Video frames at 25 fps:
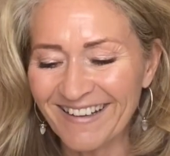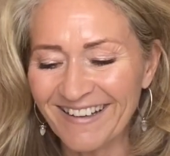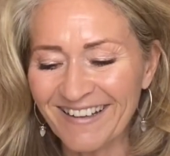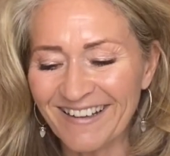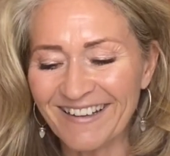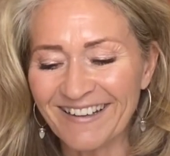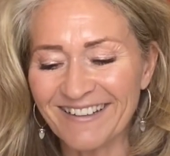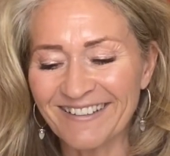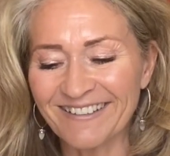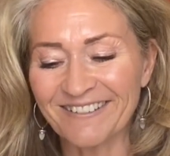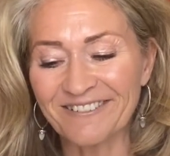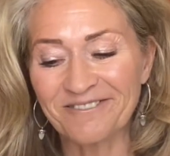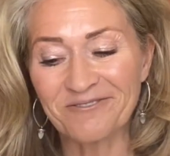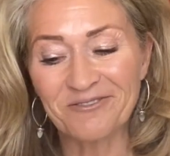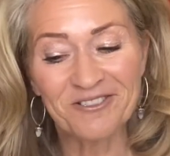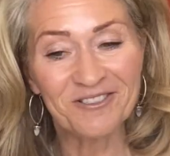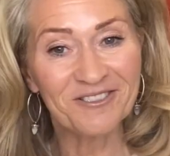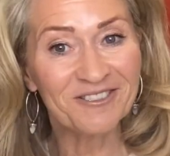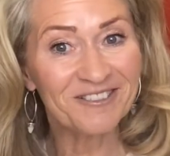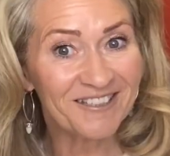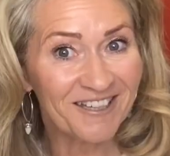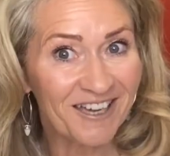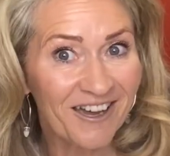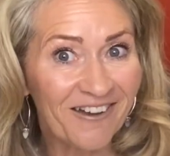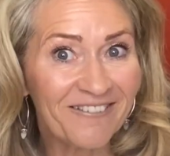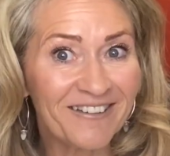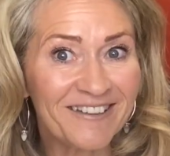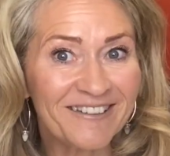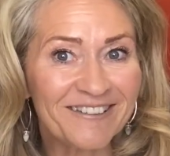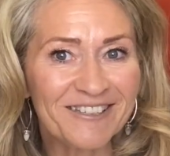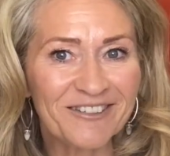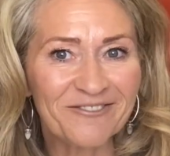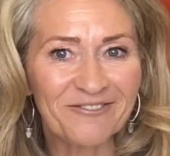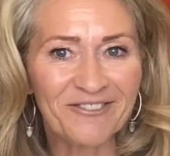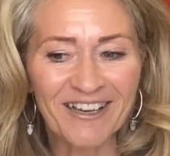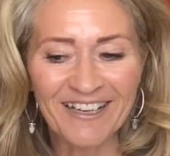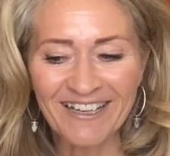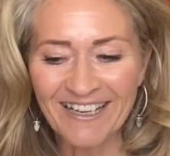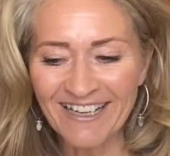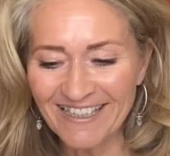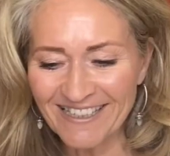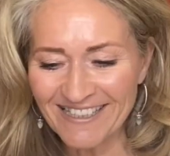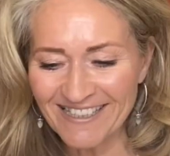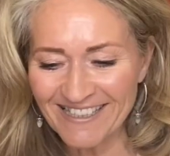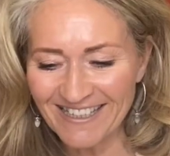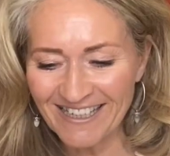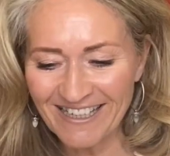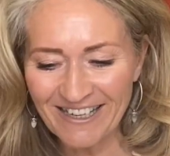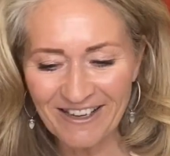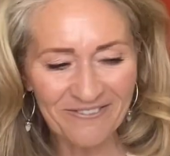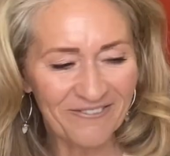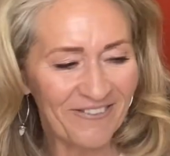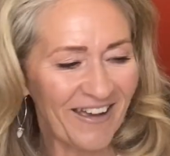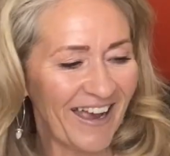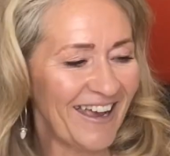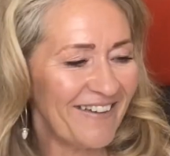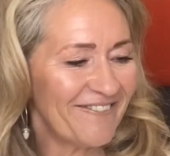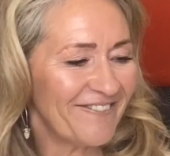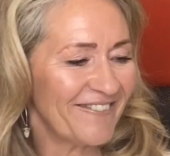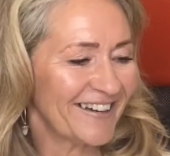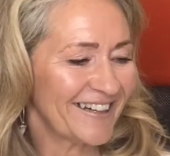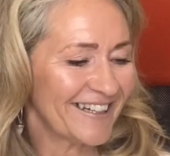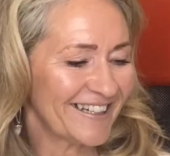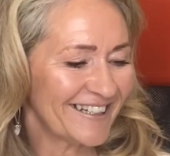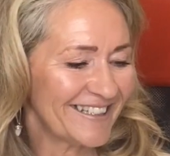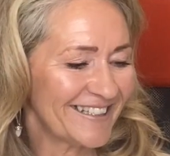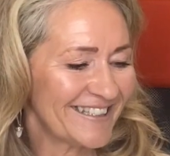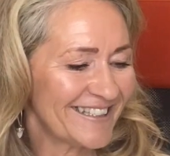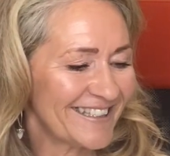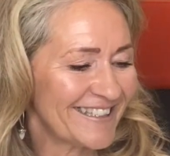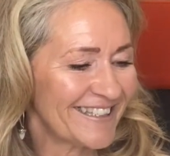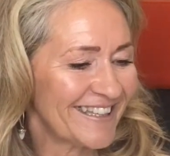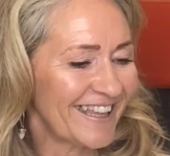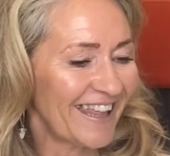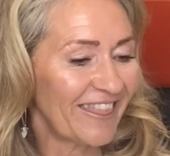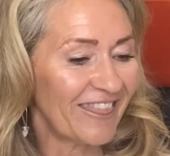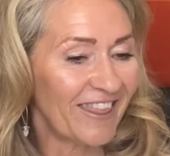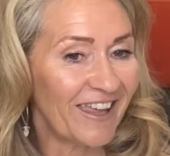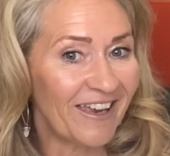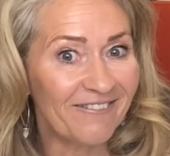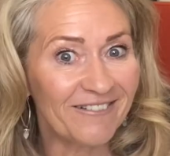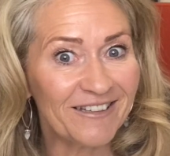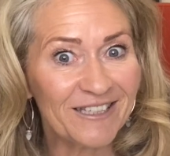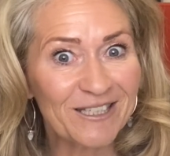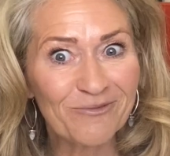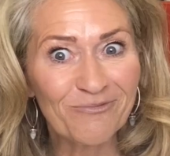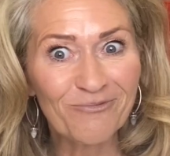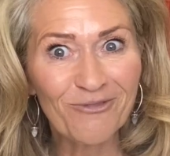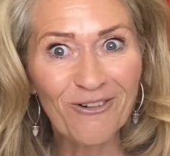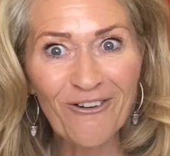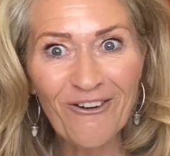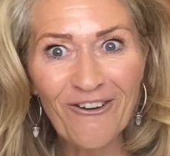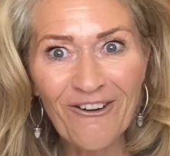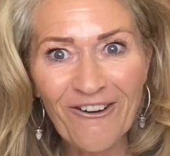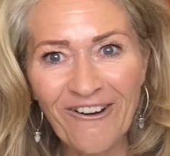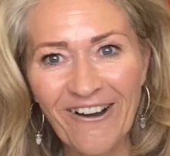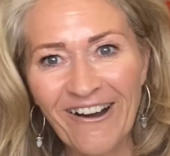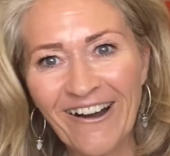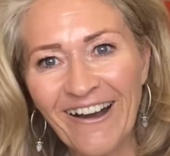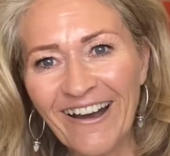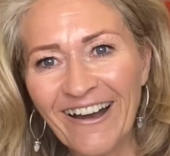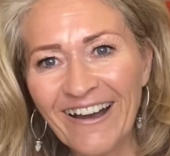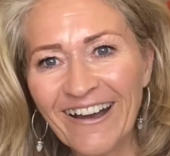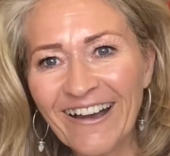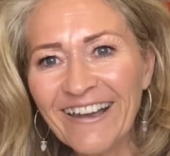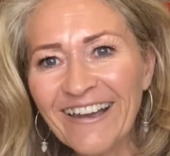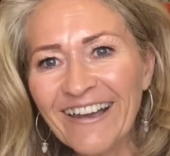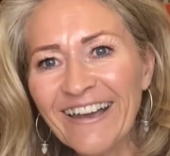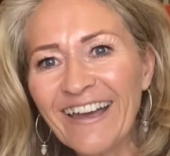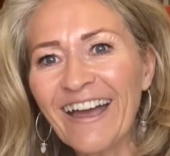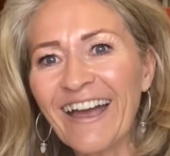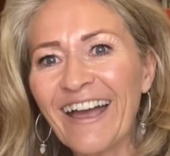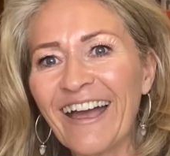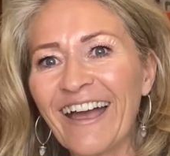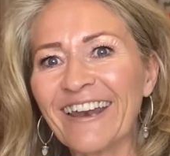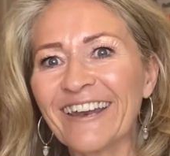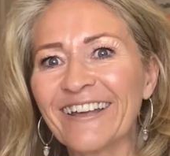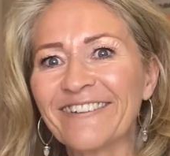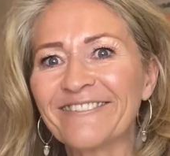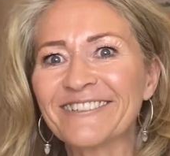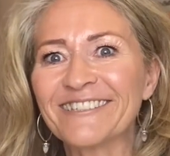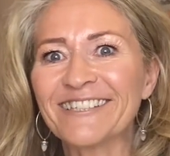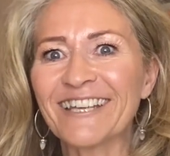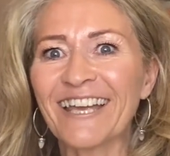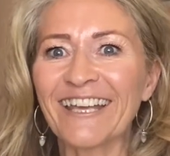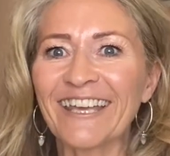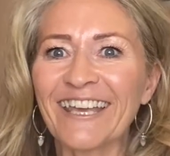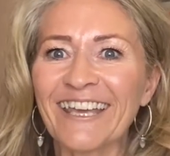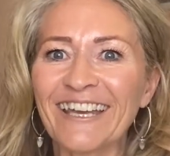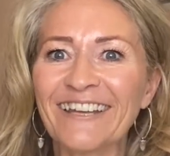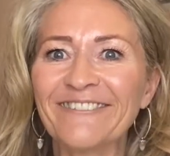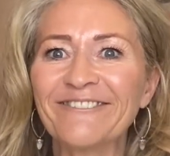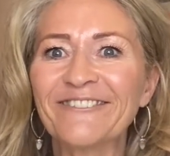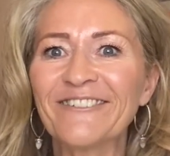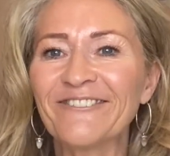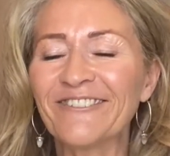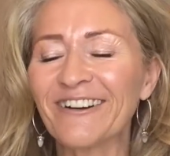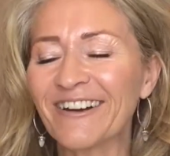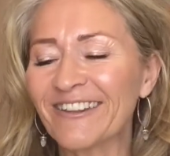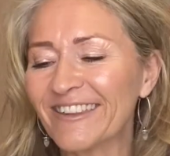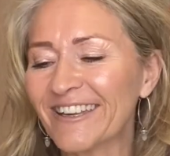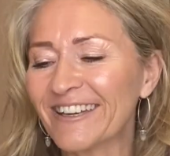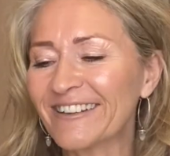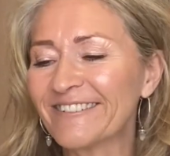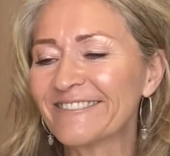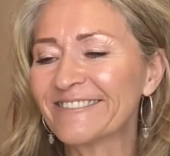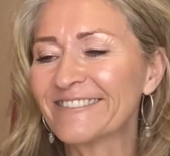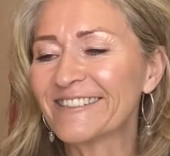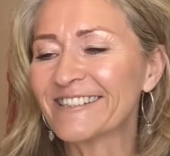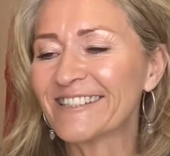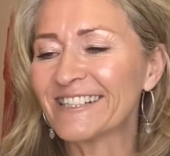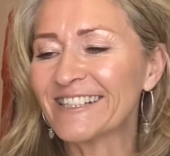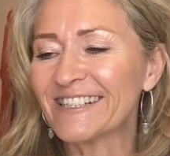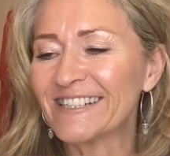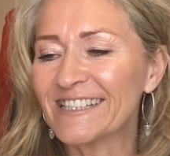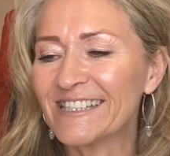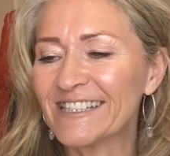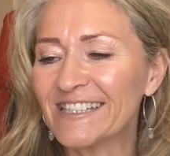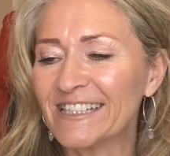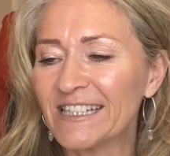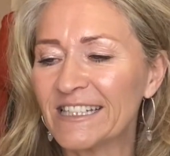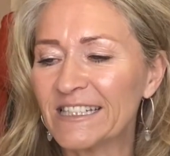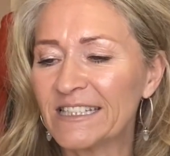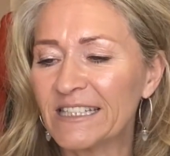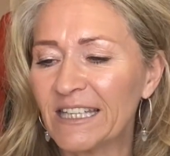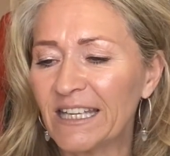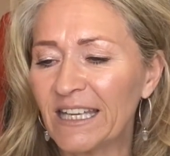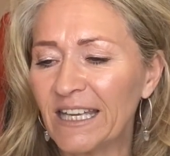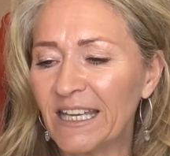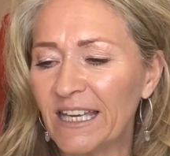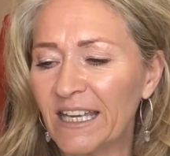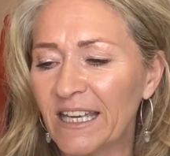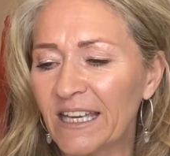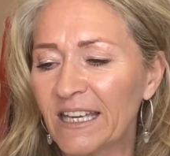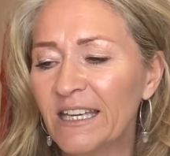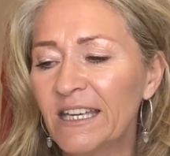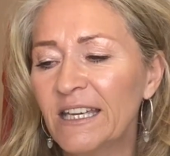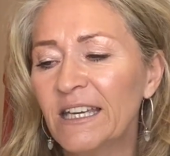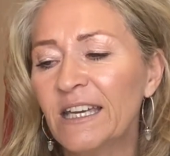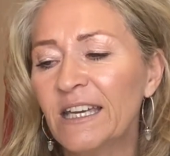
And I'm going to my next sheet of paper because there is more. And I'm checking in with what they also said here.